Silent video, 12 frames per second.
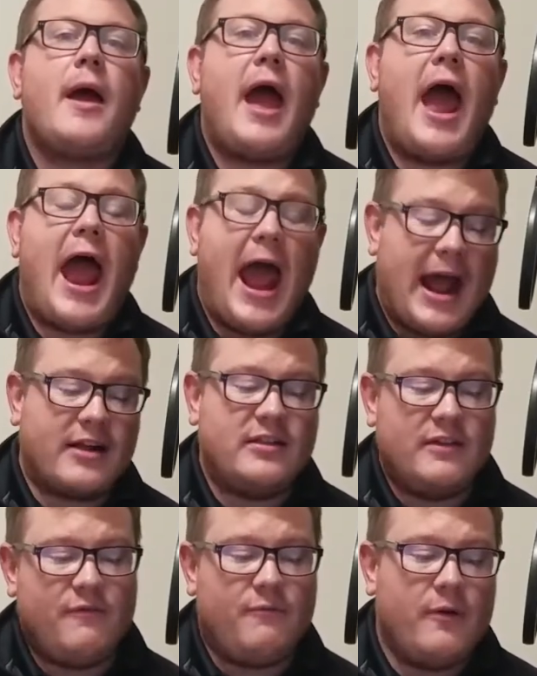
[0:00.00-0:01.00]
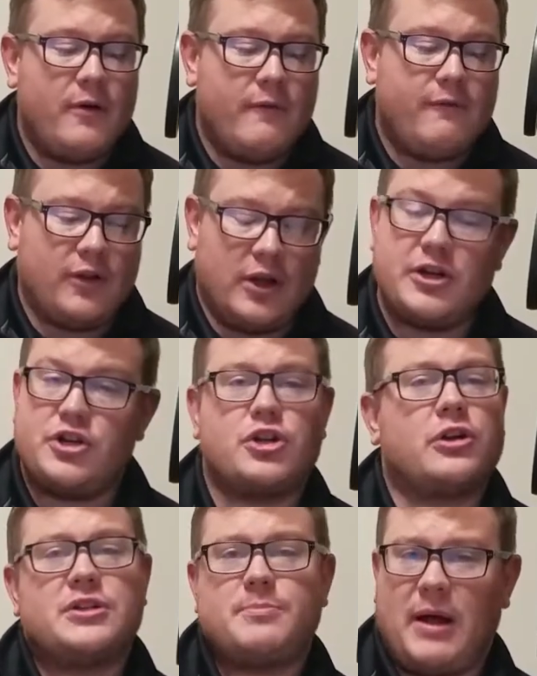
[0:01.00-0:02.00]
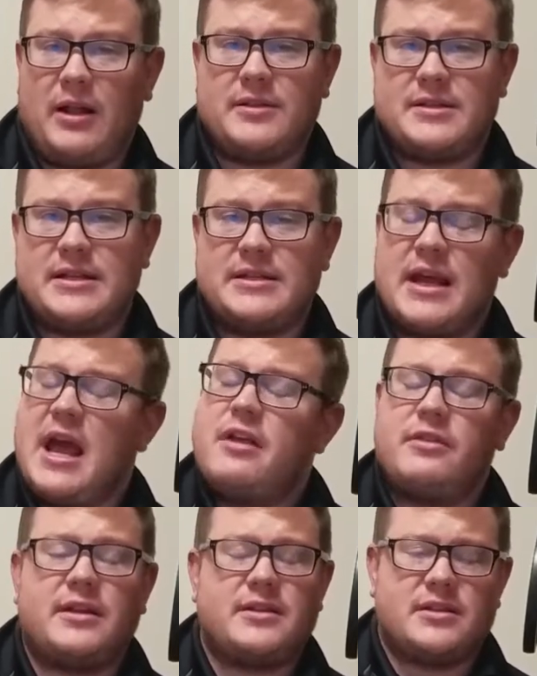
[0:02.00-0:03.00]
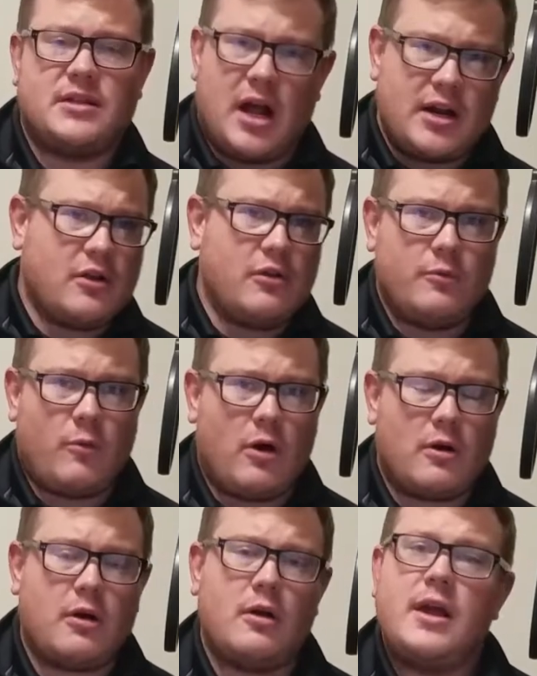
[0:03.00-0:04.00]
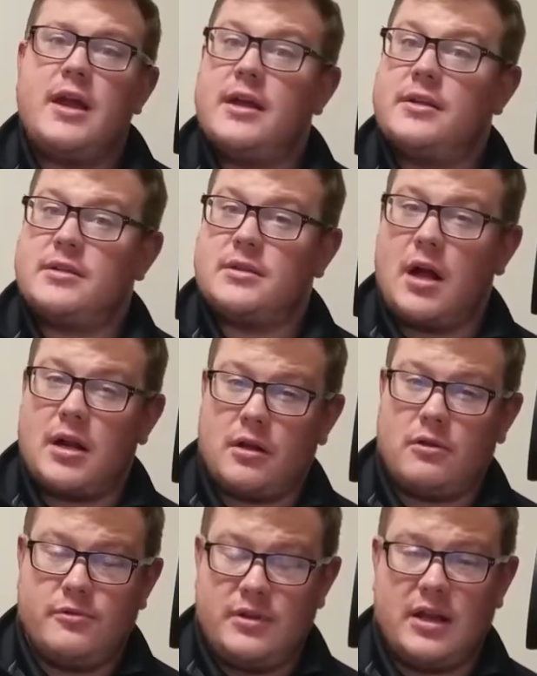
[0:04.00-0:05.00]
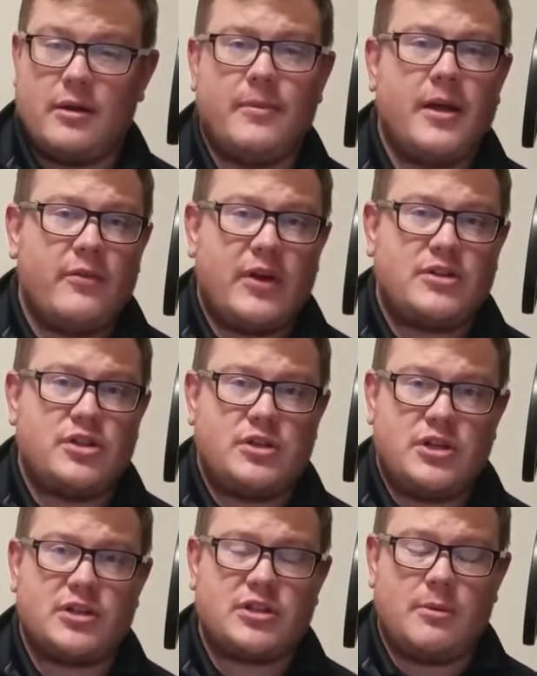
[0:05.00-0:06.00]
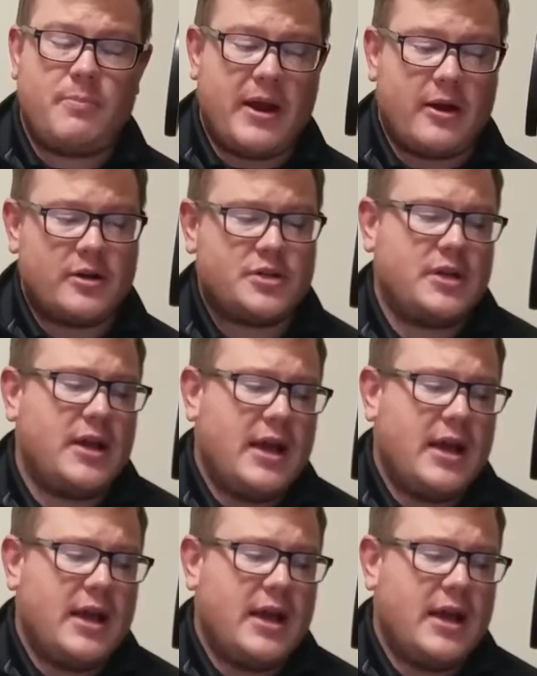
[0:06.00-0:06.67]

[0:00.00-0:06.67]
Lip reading: active flood insurance policies. That does not include Walker. It does not include Denham. That's just the parish.